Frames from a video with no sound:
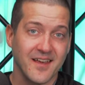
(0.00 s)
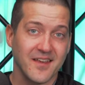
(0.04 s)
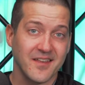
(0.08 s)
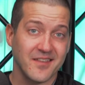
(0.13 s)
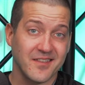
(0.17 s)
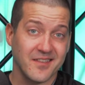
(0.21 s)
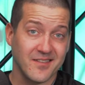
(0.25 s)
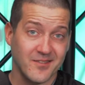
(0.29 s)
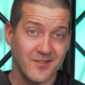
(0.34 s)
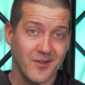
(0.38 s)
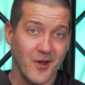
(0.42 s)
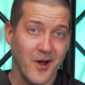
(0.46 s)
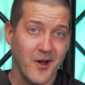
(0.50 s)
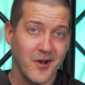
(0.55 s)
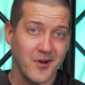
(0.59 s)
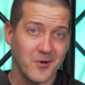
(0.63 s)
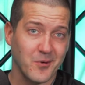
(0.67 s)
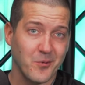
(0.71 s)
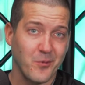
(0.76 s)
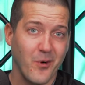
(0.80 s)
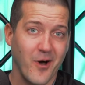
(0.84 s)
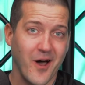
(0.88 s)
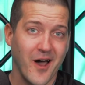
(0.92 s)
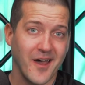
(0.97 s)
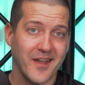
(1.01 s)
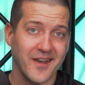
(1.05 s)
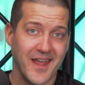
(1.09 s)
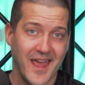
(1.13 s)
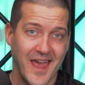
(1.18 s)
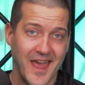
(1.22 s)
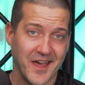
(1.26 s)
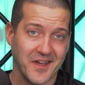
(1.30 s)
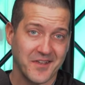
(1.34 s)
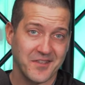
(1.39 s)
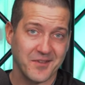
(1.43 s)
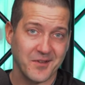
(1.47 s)
Star Quad
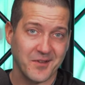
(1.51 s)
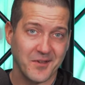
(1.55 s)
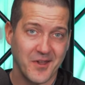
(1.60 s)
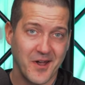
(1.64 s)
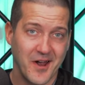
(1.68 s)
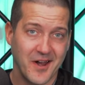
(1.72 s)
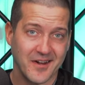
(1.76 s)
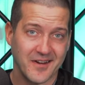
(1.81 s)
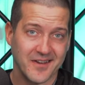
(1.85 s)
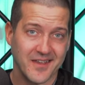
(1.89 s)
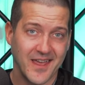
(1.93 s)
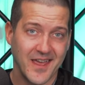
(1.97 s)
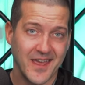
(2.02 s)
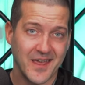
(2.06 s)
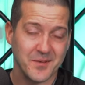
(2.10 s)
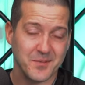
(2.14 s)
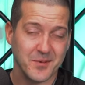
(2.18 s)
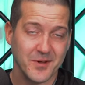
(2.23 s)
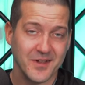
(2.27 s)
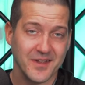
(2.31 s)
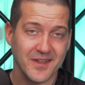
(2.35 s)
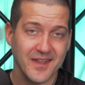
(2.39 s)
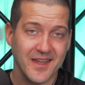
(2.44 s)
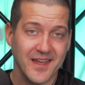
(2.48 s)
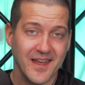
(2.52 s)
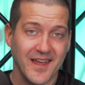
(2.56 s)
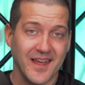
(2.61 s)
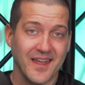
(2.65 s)
XLR cable.